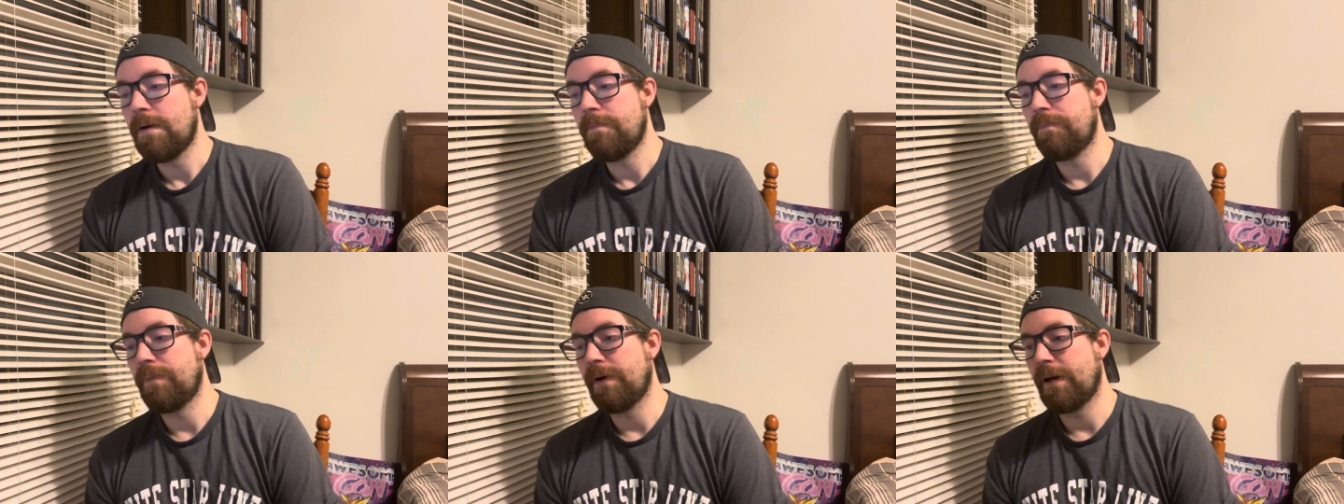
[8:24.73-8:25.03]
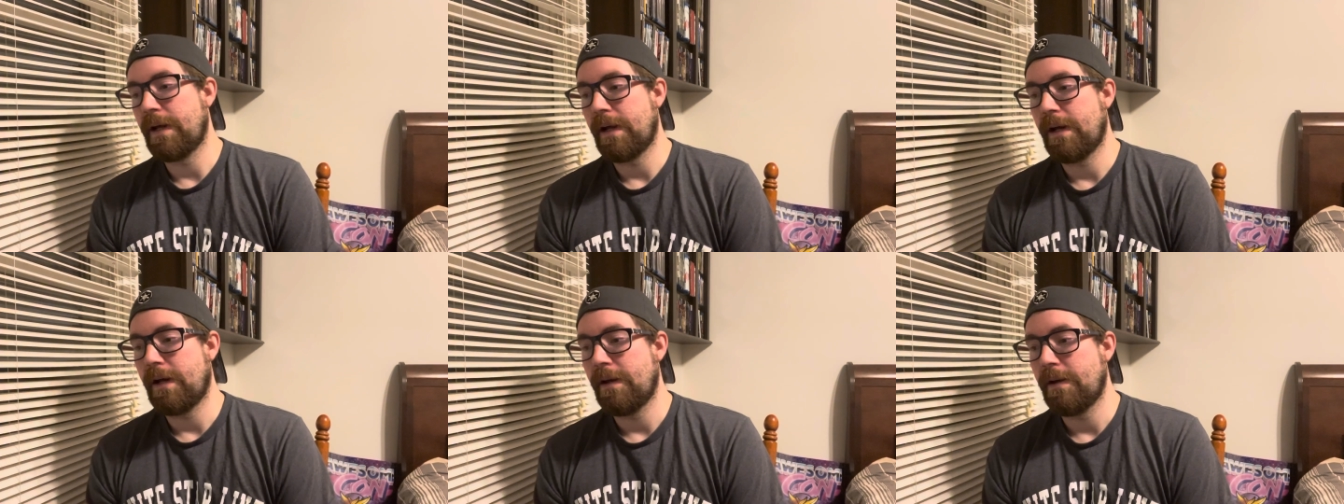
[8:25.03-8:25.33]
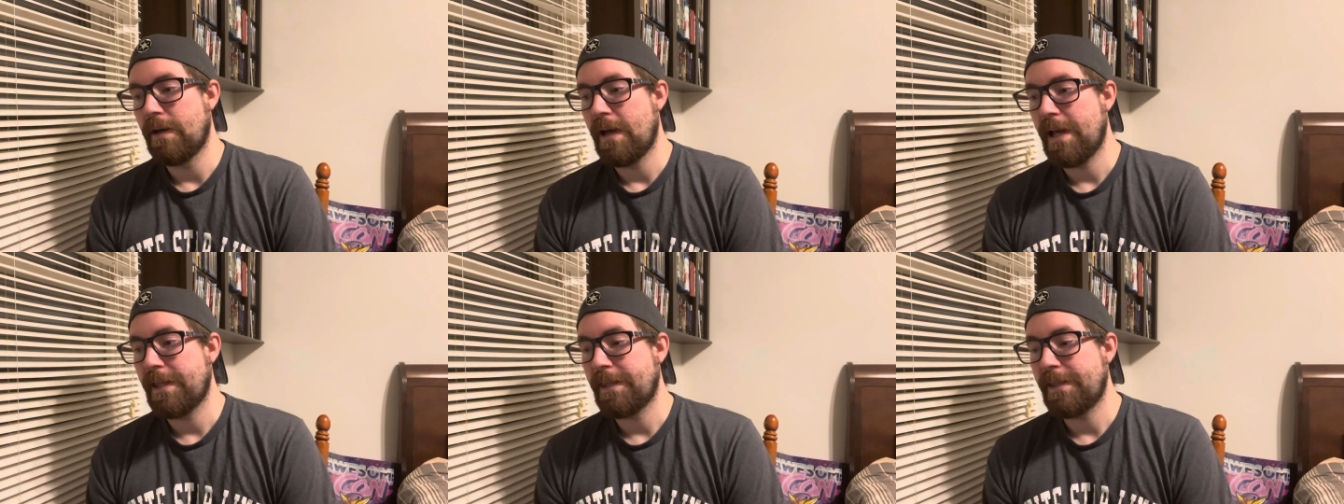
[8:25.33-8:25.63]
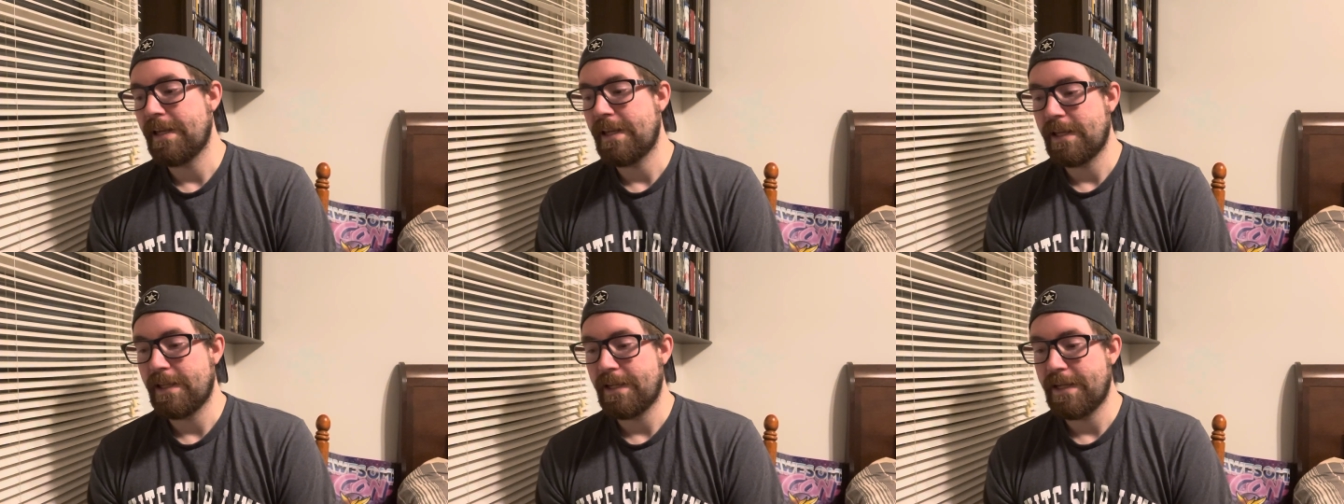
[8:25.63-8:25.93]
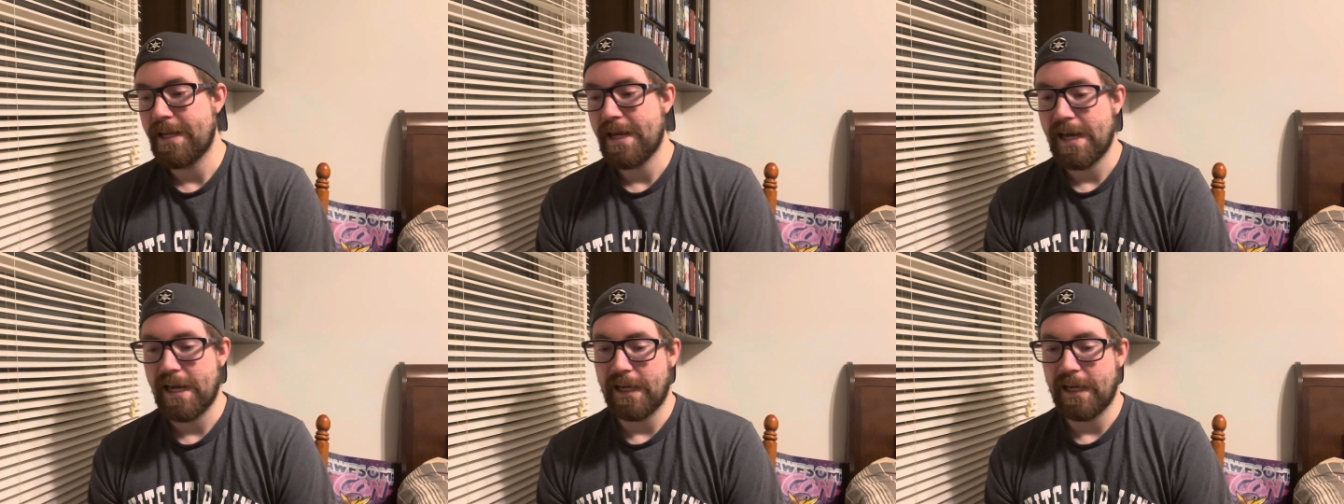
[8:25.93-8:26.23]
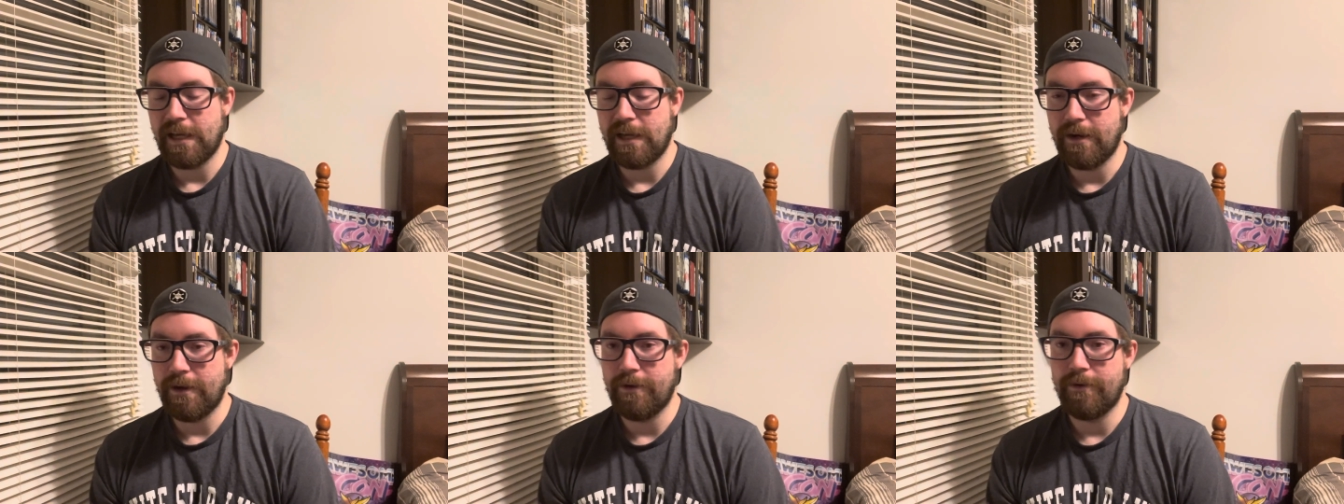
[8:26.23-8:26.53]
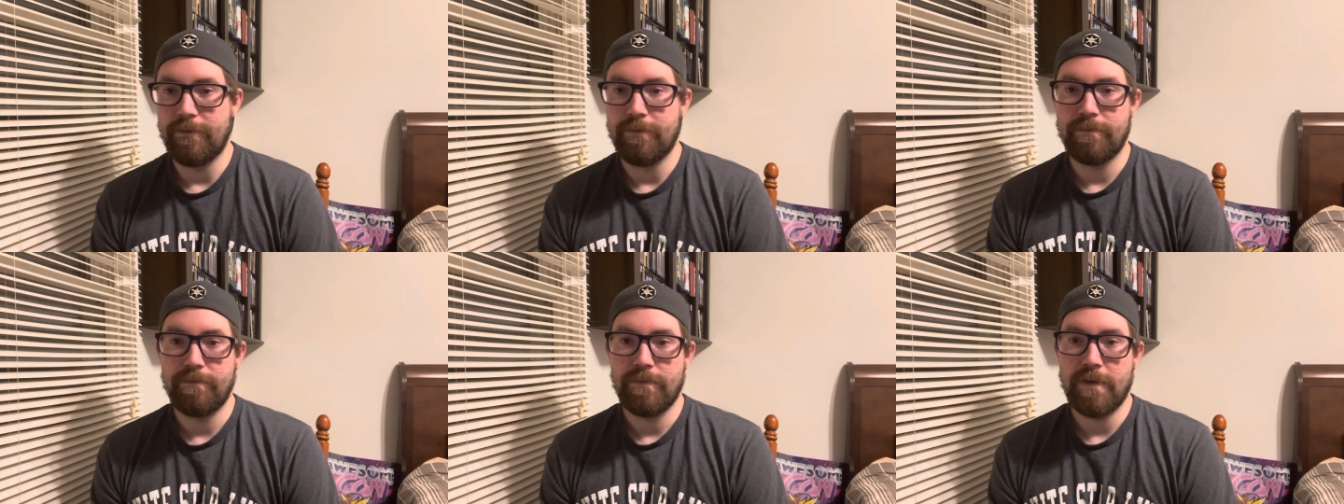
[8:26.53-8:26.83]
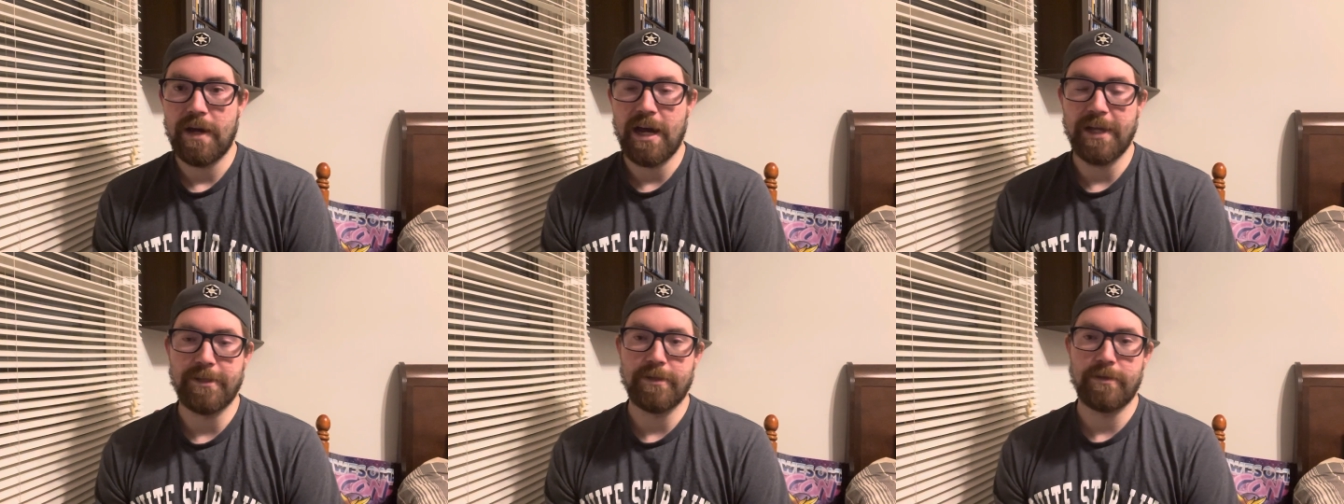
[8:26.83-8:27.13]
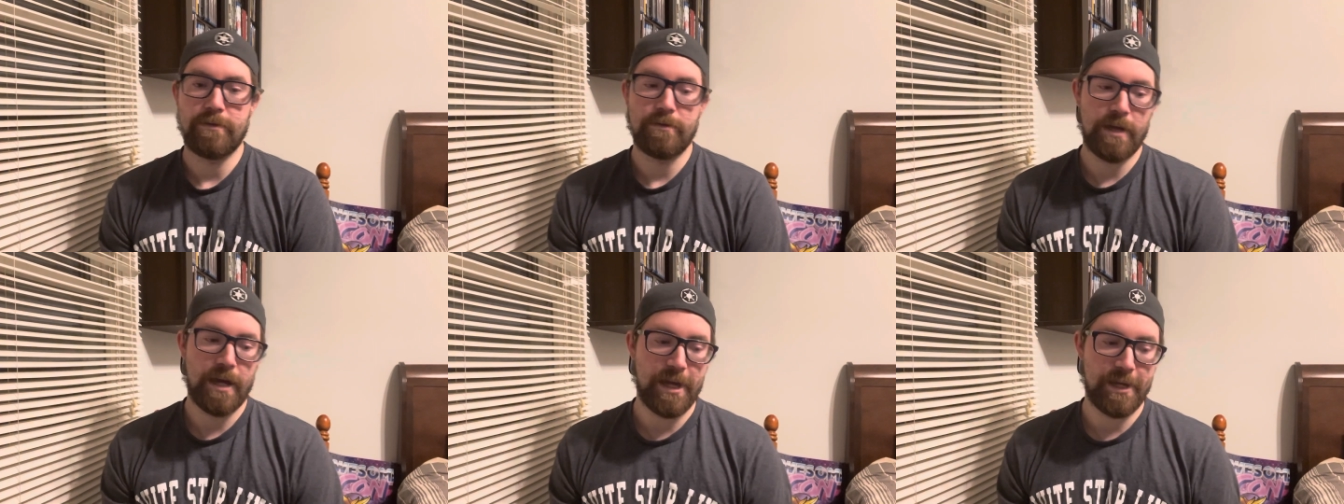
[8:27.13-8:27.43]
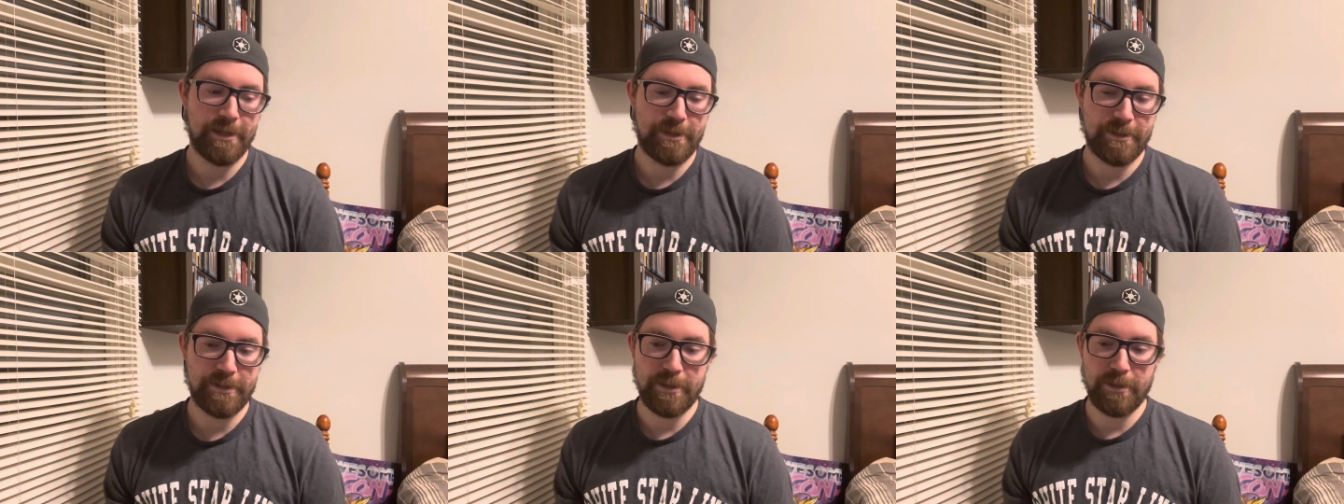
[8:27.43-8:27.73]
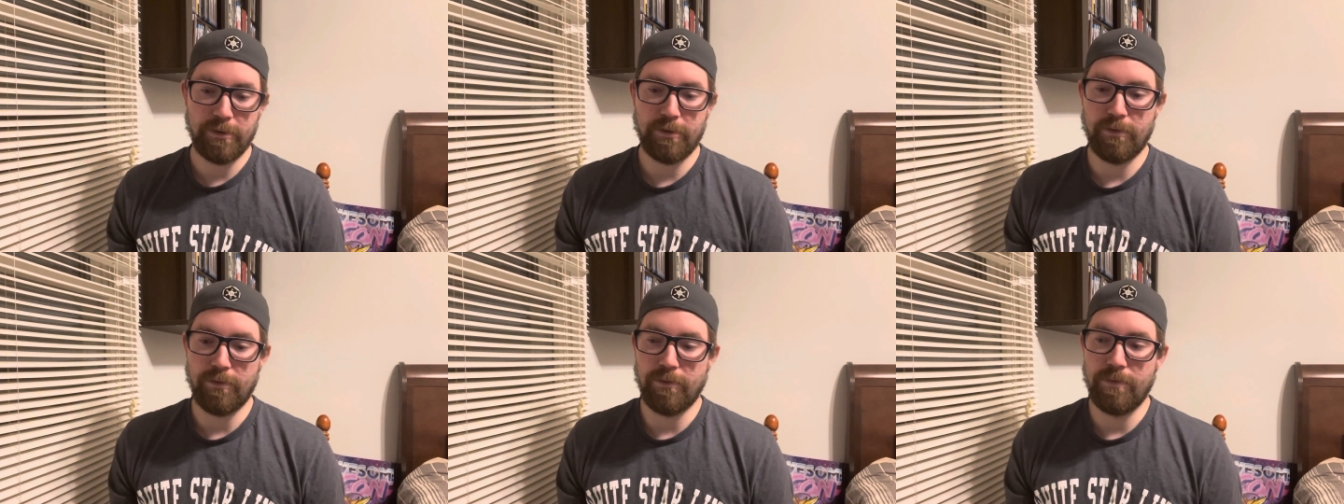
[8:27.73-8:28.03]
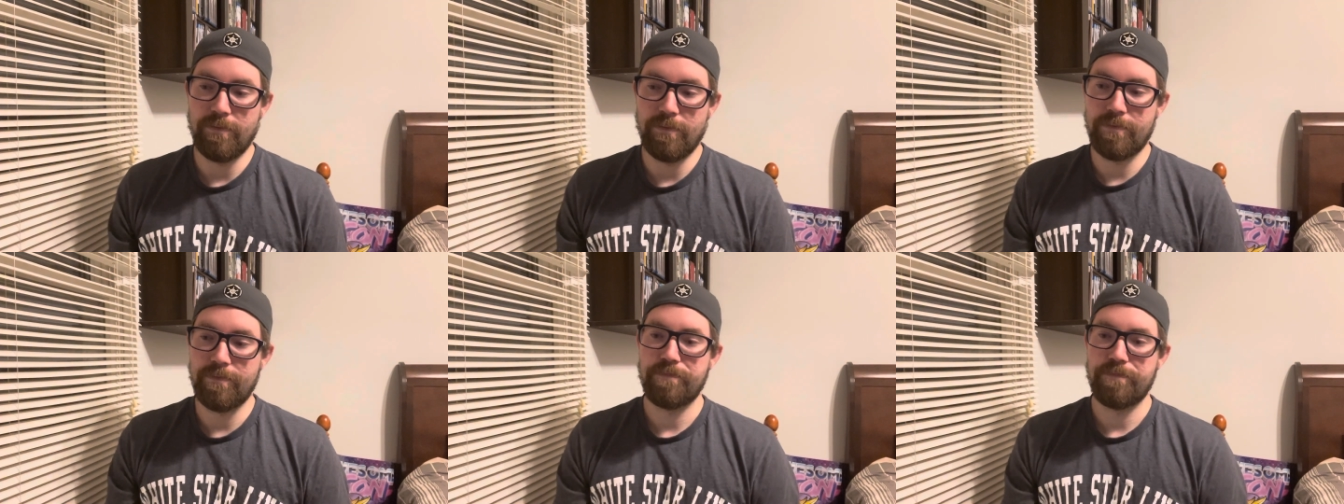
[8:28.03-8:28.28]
But at the end of the day, you know, I still